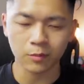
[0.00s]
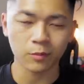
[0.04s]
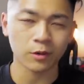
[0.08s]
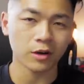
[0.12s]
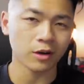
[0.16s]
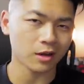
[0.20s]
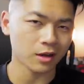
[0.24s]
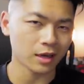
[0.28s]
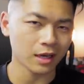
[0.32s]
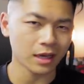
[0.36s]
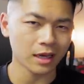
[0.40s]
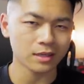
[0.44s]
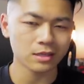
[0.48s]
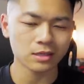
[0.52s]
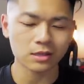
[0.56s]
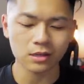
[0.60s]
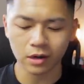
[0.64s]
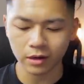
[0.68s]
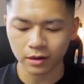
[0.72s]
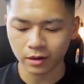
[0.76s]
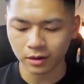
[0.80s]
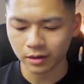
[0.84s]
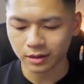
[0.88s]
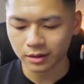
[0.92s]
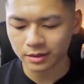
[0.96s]
and we're gonna get
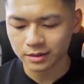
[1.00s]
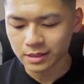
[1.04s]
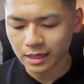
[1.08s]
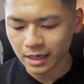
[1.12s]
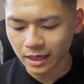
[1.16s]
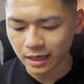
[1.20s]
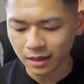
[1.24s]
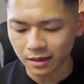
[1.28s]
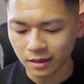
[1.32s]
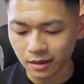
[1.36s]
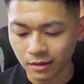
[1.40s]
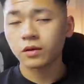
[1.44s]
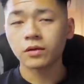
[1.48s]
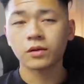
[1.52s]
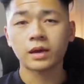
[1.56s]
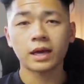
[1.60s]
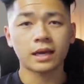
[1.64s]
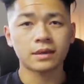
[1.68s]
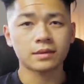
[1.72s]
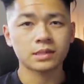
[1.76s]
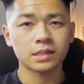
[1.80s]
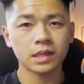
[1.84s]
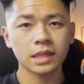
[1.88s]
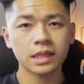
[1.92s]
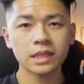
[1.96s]
started on this edit. Okay.
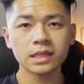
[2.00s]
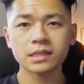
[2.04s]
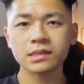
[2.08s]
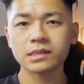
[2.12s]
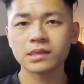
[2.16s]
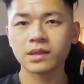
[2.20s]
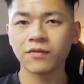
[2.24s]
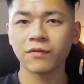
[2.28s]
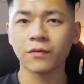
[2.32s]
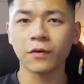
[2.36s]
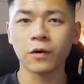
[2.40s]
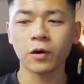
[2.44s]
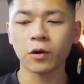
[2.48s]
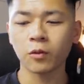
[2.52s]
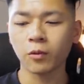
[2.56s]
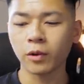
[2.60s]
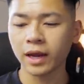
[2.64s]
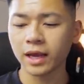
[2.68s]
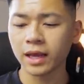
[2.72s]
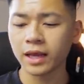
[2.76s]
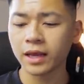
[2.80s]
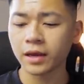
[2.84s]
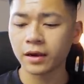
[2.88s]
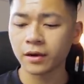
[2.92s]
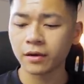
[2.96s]
So this is the photo
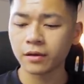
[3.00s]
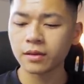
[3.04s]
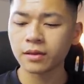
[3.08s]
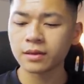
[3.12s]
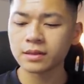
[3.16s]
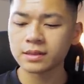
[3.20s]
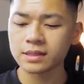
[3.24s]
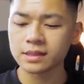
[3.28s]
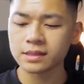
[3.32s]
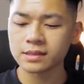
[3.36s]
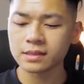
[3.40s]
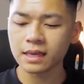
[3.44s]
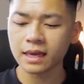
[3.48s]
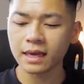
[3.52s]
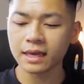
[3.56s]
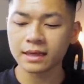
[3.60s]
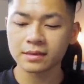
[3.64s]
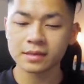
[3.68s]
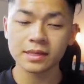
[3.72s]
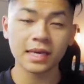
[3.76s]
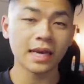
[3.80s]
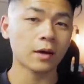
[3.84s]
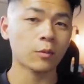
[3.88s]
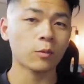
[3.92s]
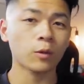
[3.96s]
right here. This is a
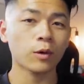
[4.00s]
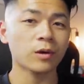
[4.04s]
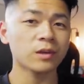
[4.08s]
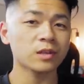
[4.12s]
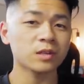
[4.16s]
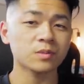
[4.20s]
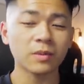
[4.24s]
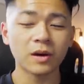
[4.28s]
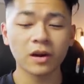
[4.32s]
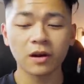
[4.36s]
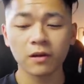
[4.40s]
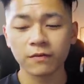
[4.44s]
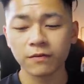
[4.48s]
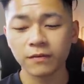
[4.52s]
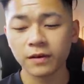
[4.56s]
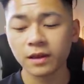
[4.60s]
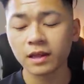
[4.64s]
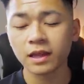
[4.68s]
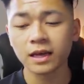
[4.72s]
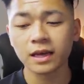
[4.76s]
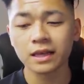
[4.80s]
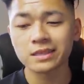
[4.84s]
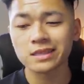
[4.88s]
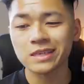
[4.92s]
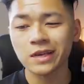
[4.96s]
tech wear inspired fit,
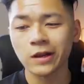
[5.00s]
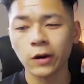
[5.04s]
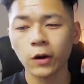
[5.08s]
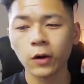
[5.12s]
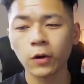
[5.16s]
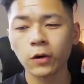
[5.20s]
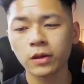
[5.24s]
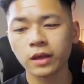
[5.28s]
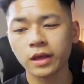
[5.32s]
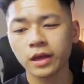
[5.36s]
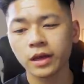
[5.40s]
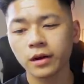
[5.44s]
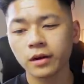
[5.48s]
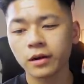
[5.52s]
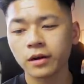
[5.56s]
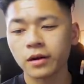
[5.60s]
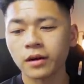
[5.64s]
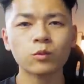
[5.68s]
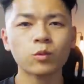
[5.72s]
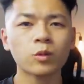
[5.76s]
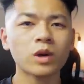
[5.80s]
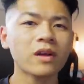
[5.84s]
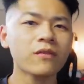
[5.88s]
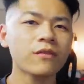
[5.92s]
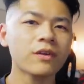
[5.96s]
like I said earlier.
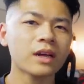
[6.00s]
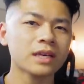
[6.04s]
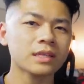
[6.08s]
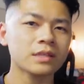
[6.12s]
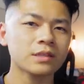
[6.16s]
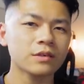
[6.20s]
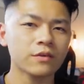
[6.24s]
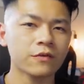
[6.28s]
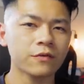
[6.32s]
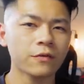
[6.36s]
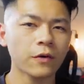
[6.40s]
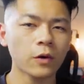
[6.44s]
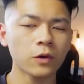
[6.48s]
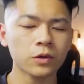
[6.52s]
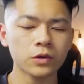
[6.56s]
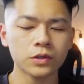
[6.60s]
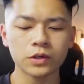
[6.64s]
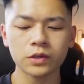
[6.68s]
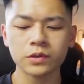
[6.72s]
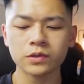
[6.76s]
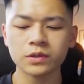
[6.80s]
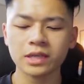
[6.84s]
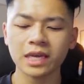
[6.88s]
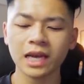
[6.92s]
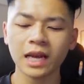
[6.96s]
Whenever you guys do photo
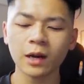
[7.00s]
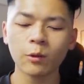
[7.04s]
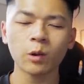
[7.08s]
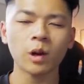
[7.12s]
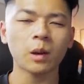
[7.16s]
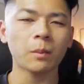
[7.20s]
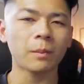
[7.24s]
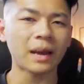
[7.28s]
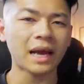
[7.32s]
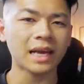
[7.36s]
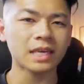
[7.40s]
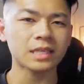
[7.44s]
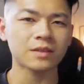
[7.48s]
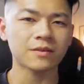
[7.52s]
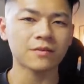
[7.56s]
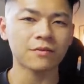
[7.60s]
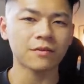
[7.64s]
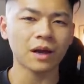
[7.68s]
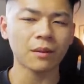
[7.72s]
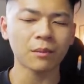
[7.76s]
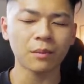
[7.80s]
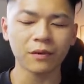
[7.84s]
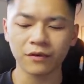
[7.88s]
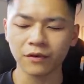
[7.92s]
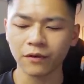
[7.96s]
shoots, you kind of want to match the
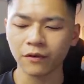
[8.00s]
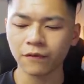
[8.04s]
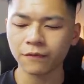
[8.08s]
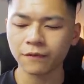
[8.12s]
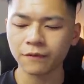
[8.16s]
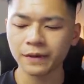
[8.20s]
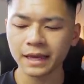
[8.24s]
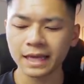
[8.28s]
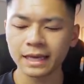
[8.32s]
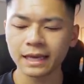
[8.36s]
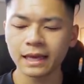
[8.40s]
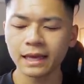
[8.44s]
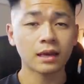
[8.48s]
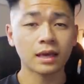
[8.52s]
vibe of your fit,